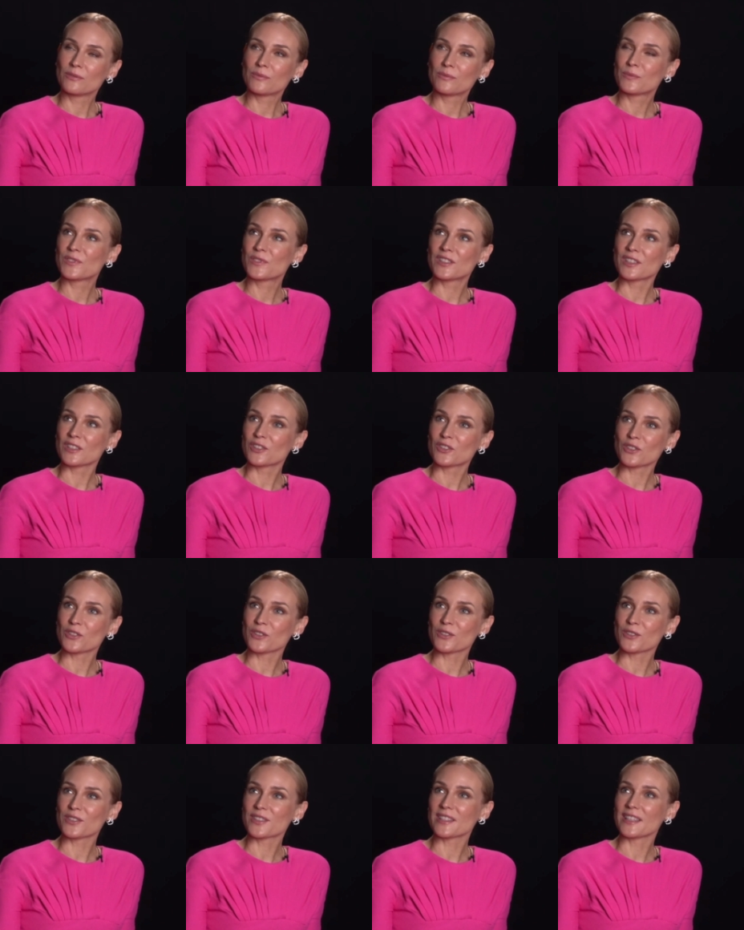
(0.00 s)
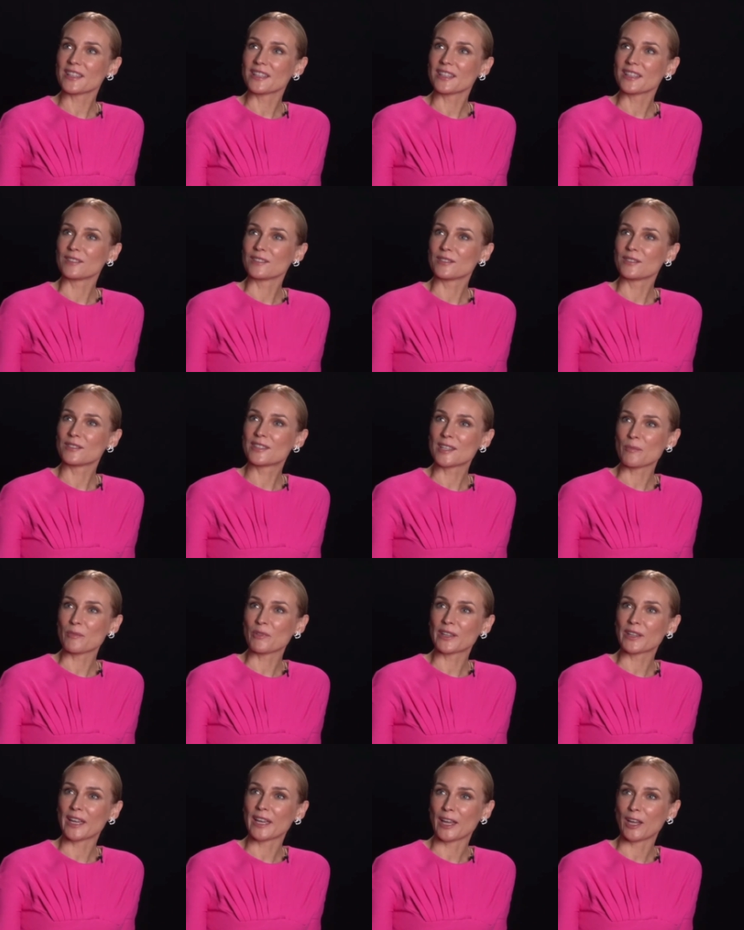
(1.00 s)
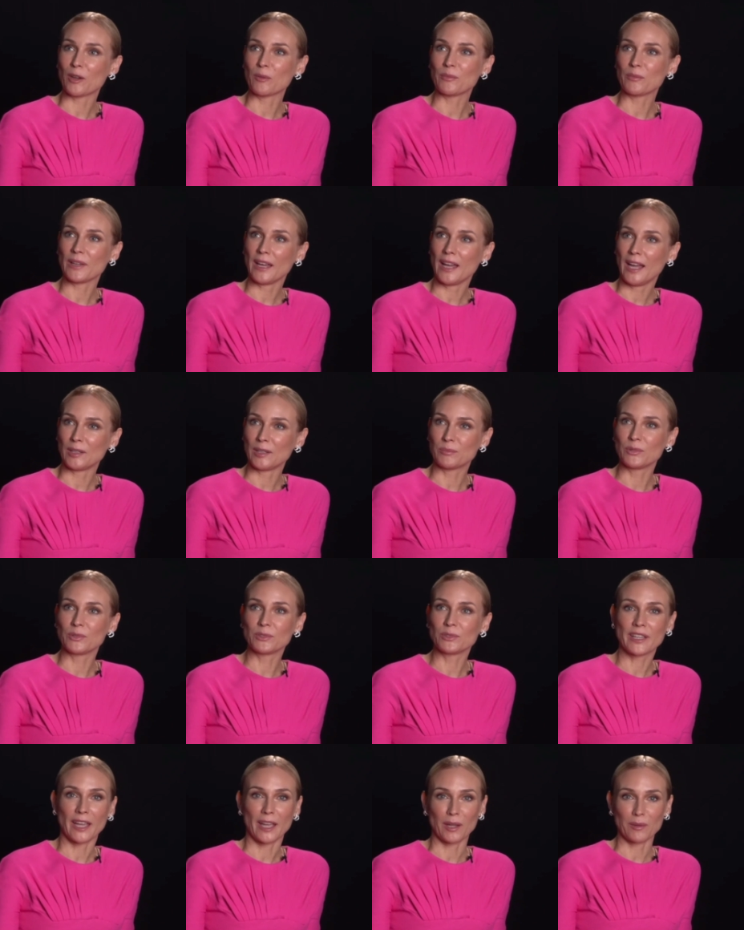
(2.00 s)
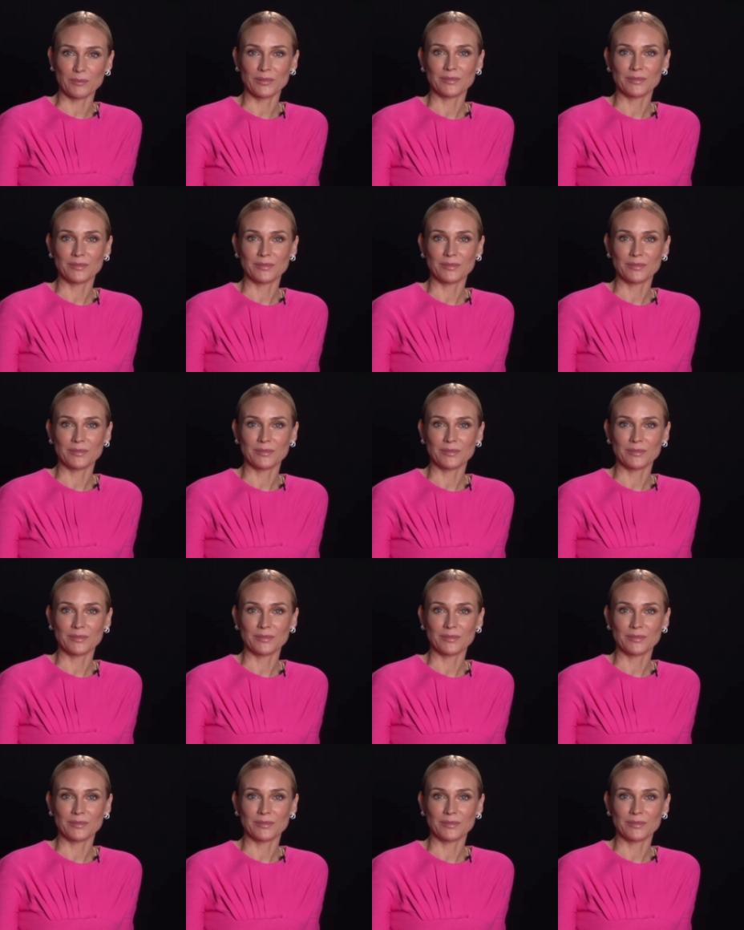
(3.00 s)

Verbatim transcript: sisters in summer camp at boot camp,